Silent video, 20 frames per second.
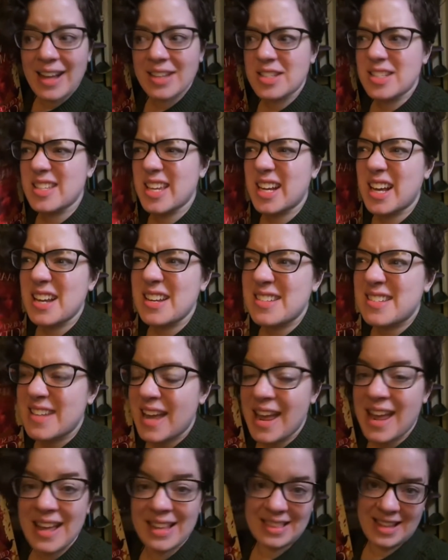It's like a
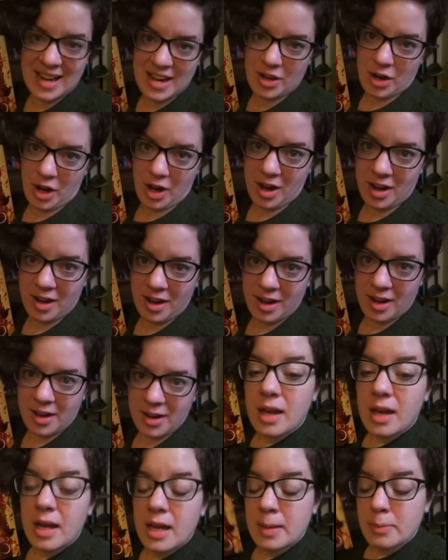day later.
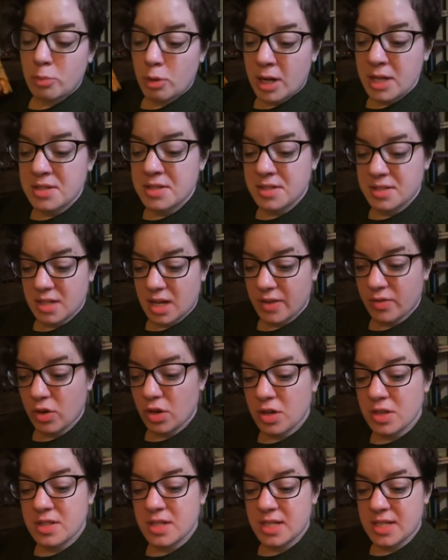And Bryce
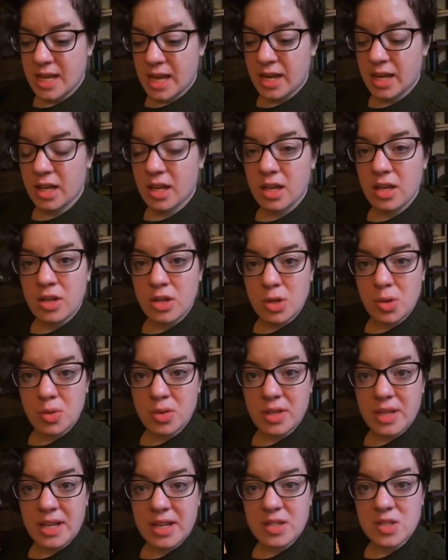discovers that Danika knew
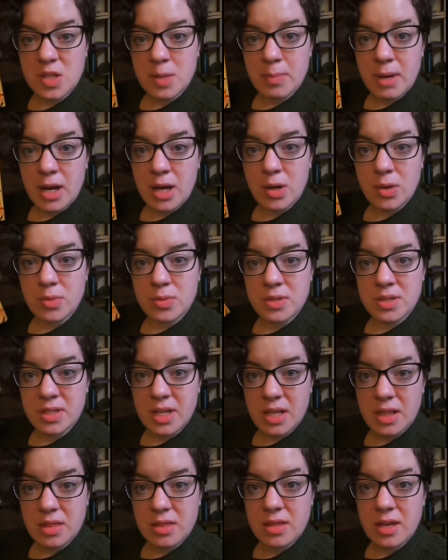things about
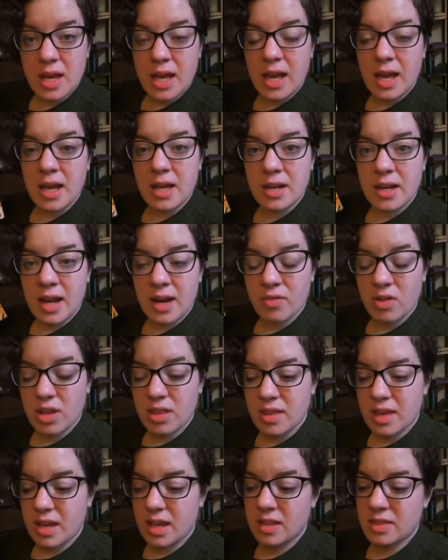synth and
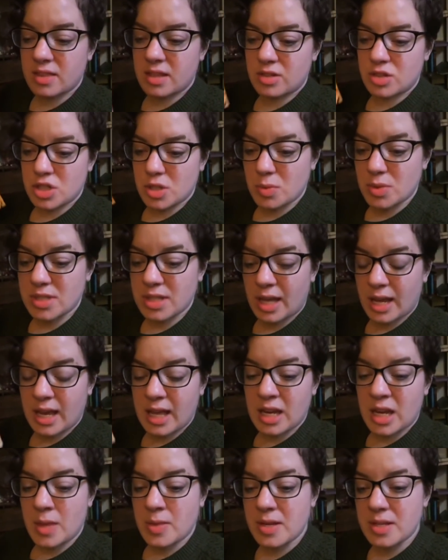everything, and that she was like
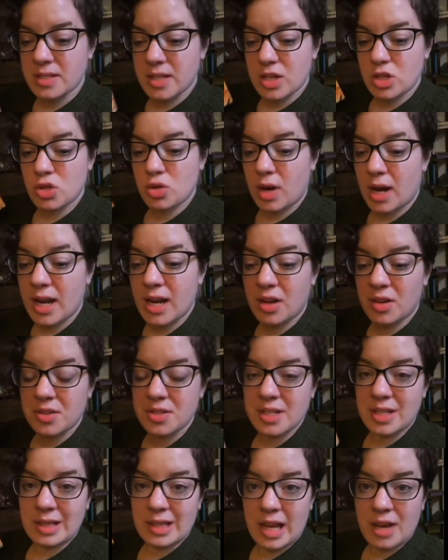in on these like trials
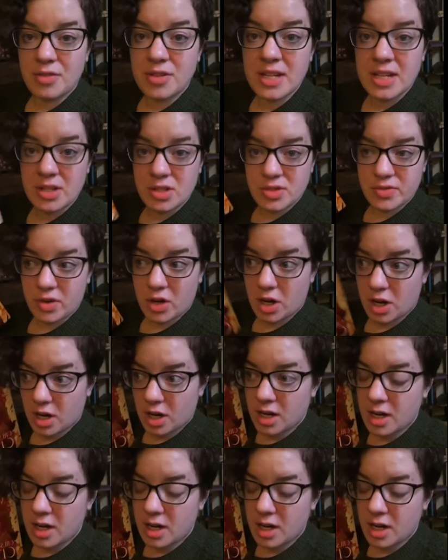and left hints for her.